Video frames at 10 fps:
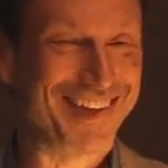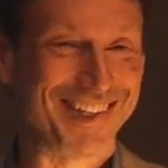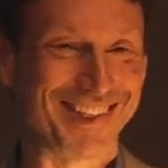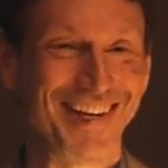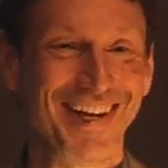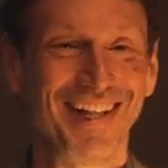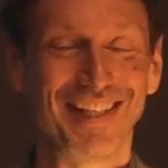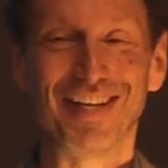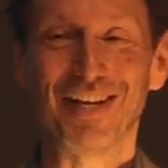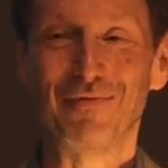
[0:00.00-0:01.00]
because
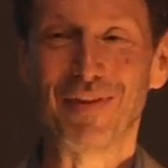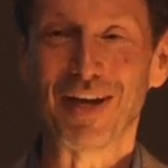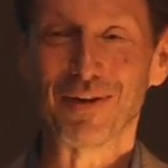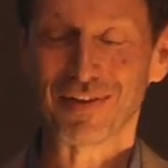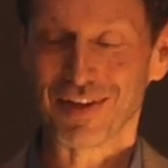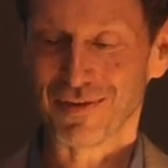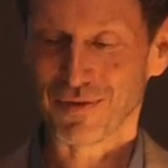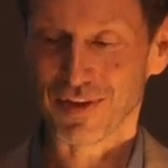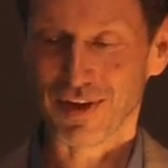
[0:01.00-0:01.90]
the amount of,